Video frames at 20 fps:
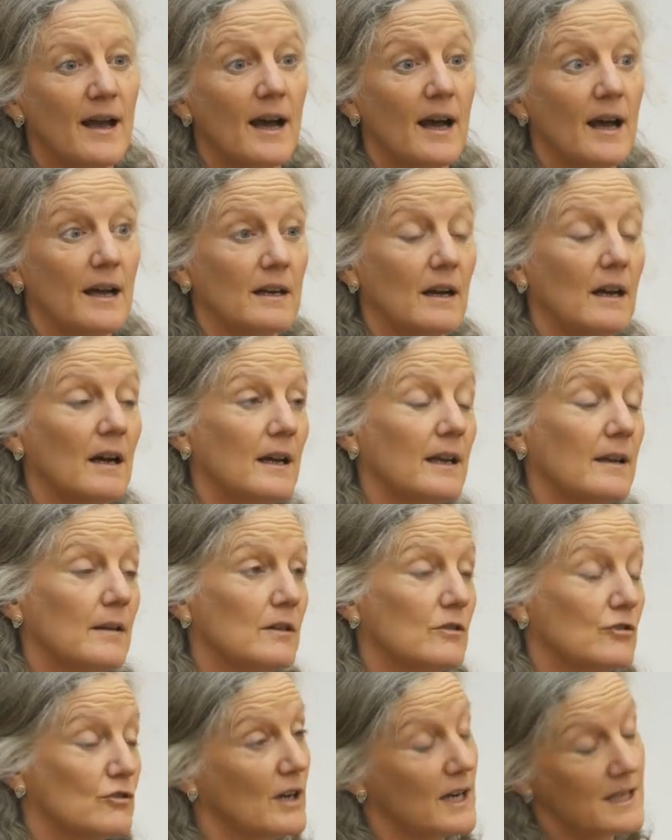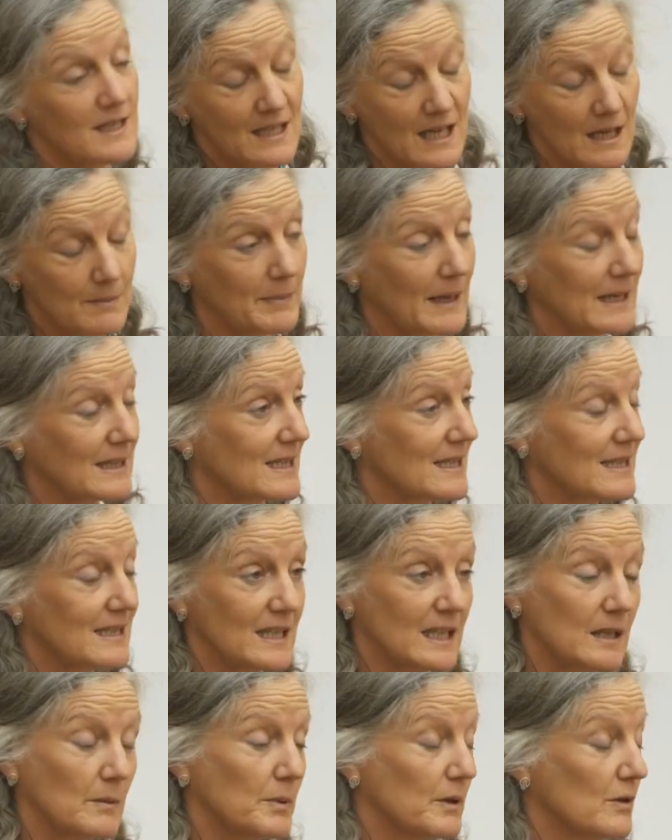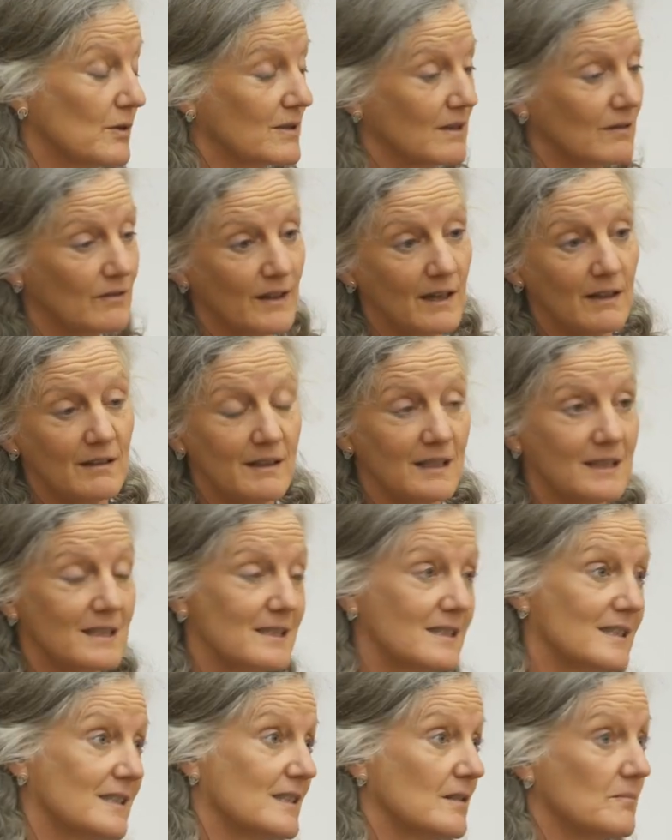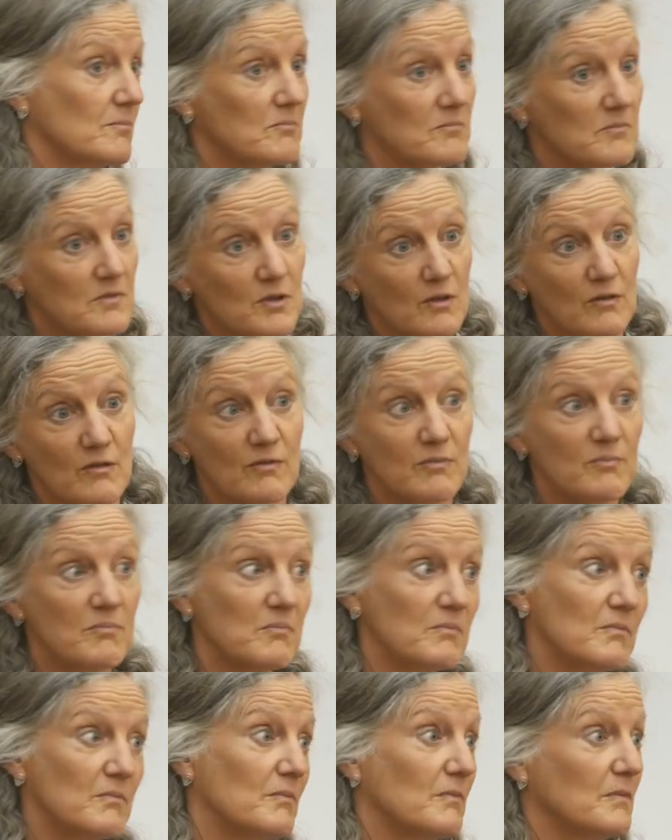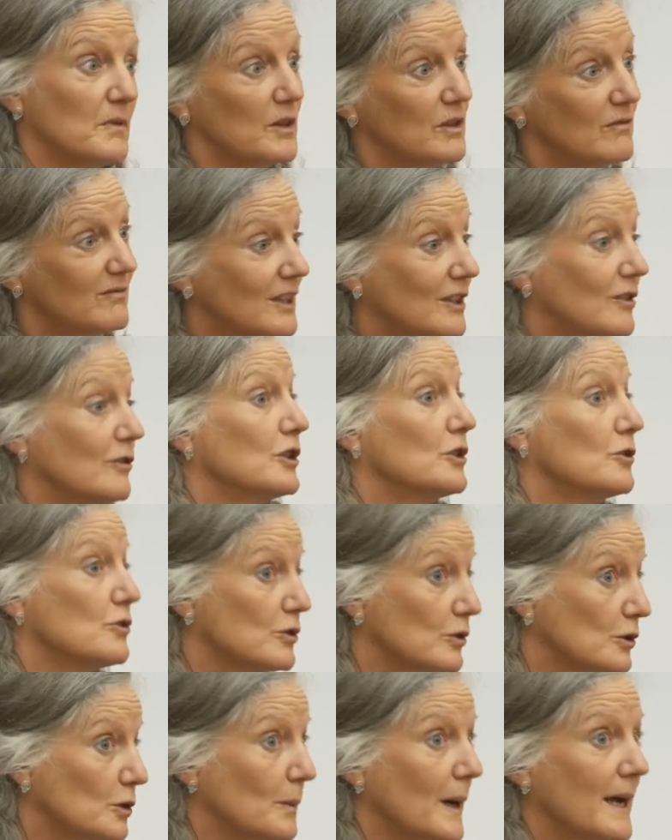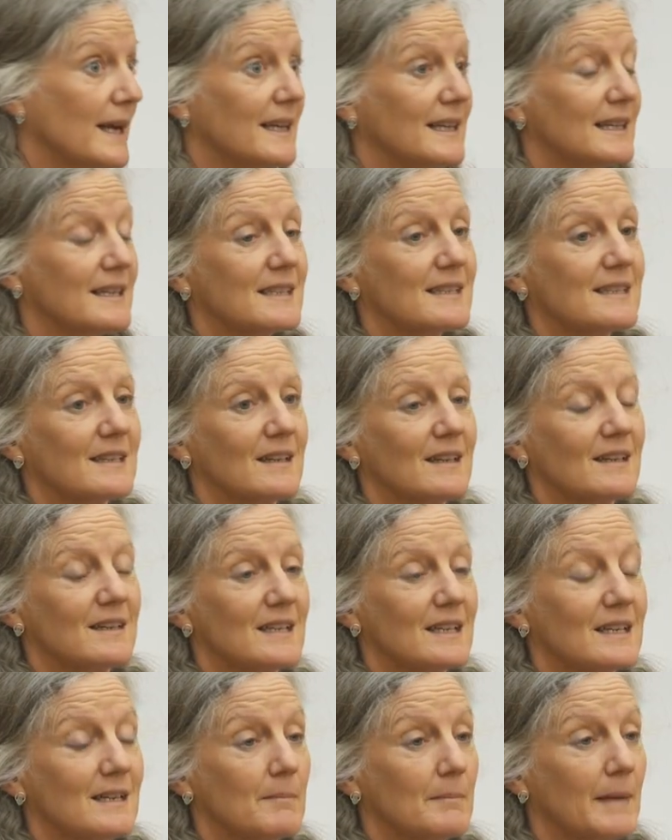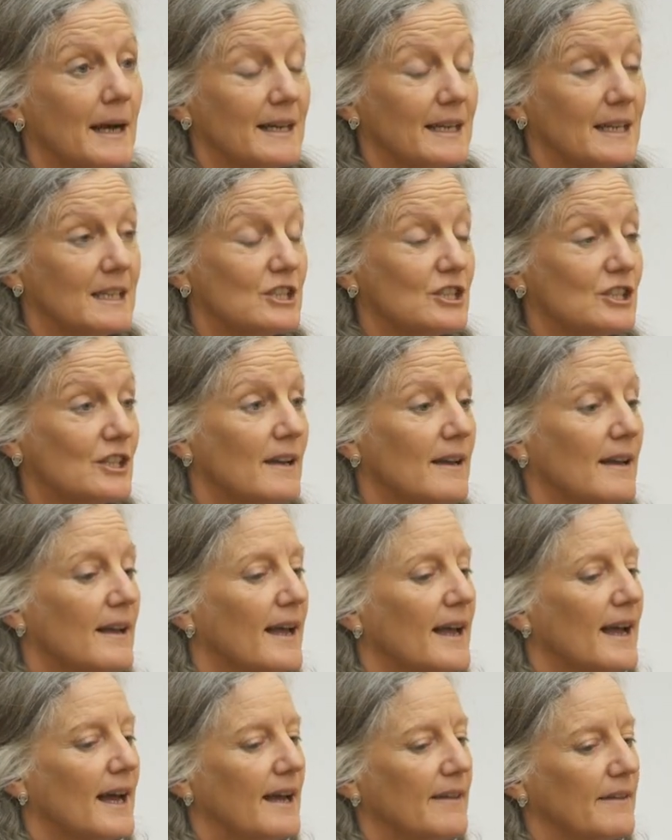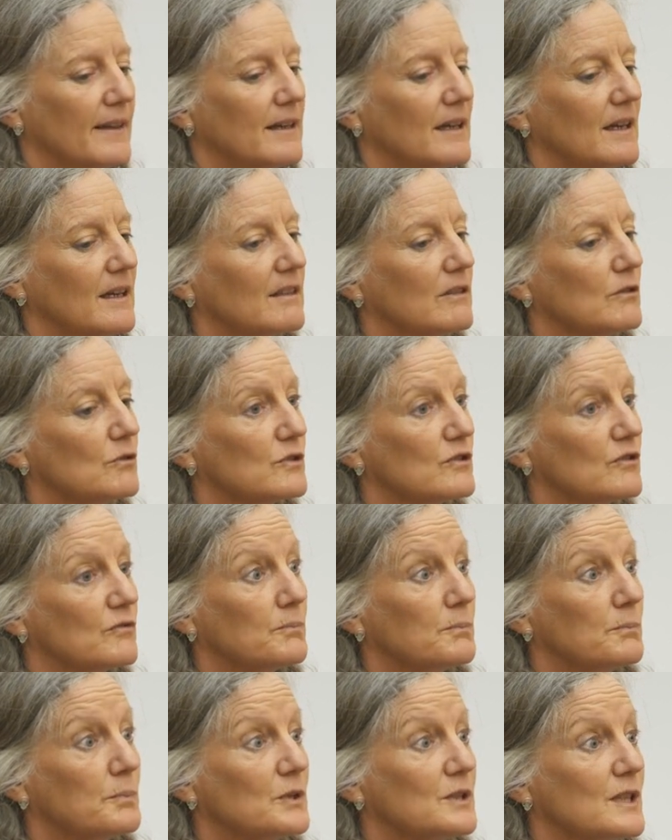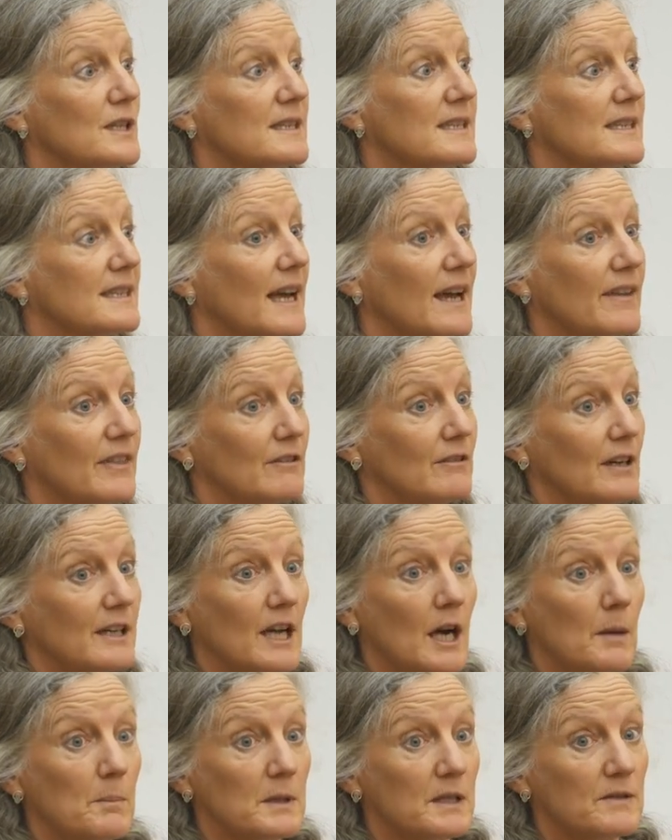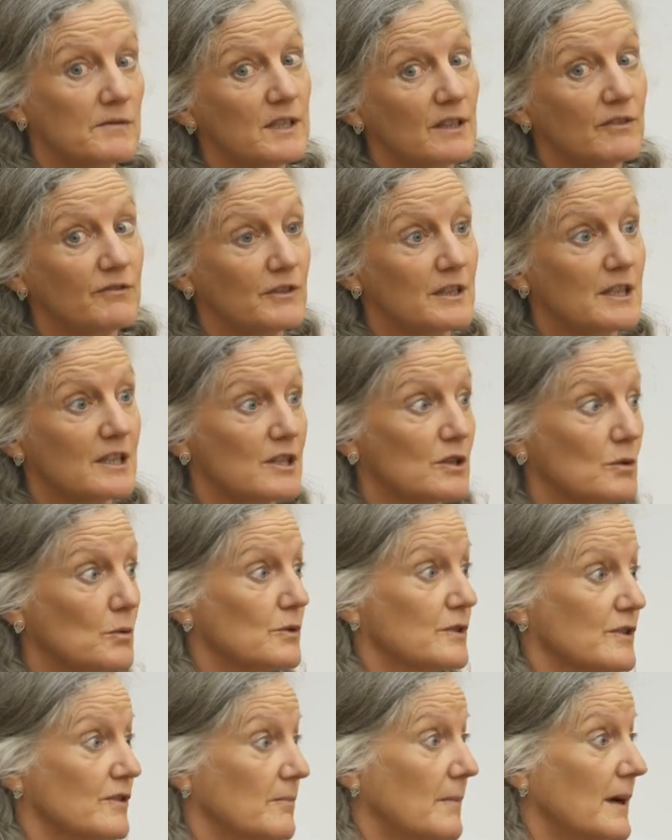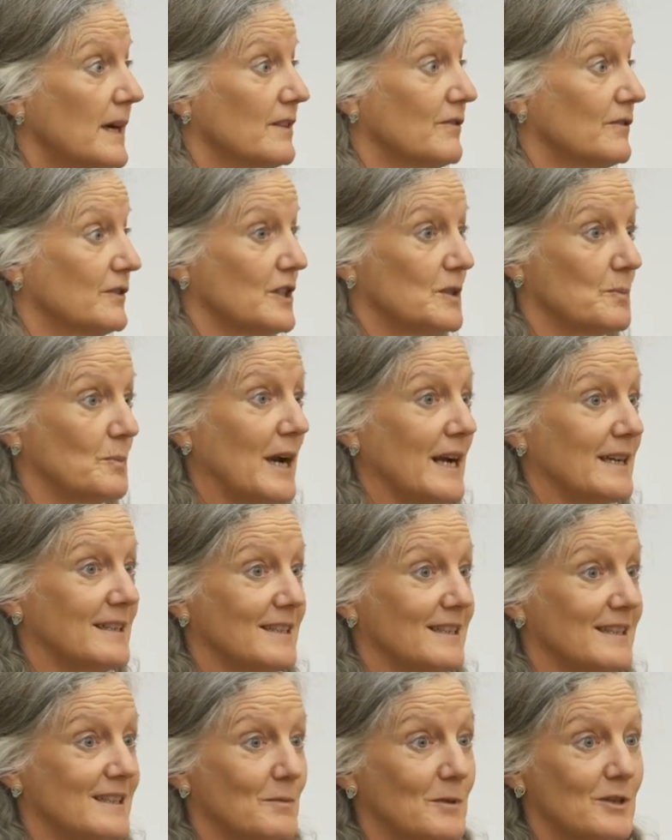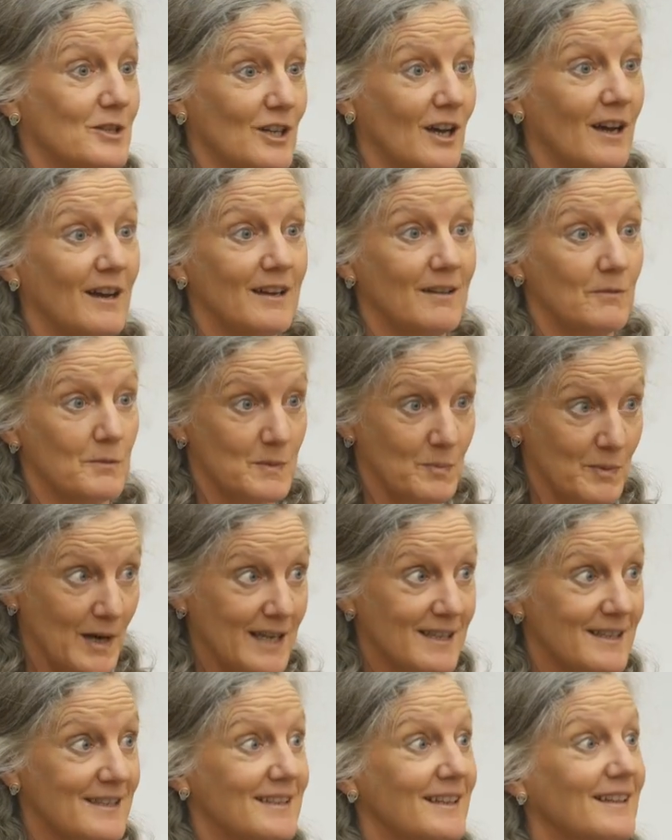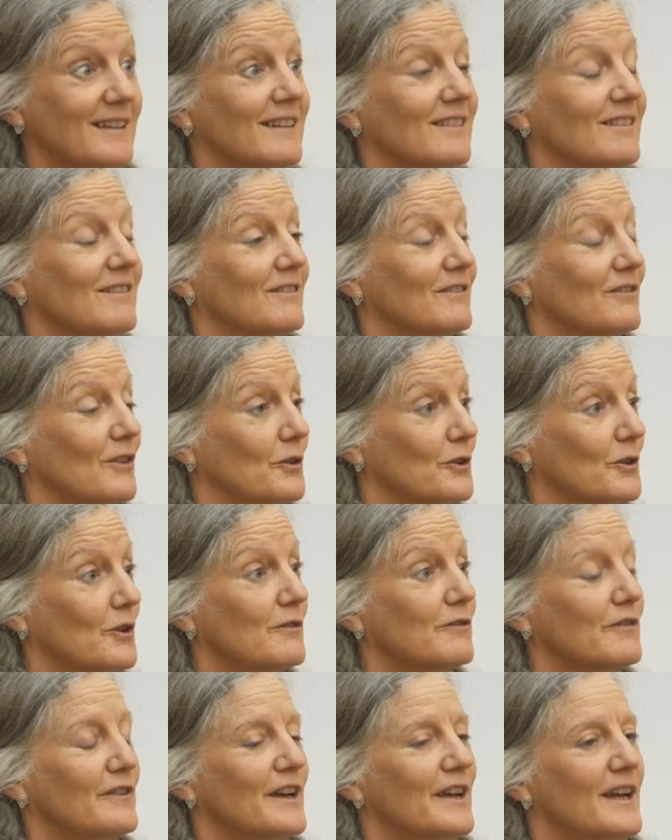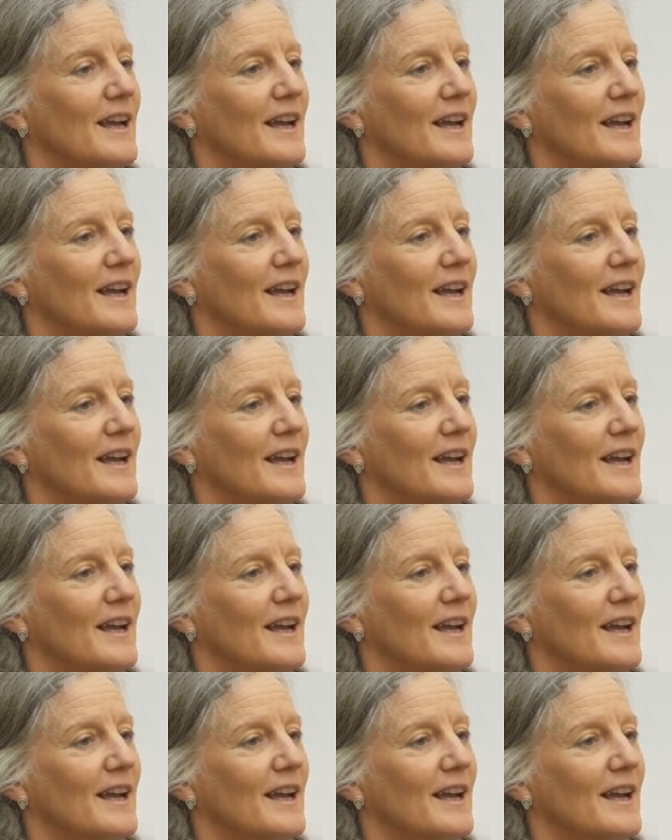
And I tried to get back to sleep using various sort of, you know, usual ways and didn't manage. And then I thought of putting together a couple of different sorts of mindfulness practice, which I was practicing and fond of.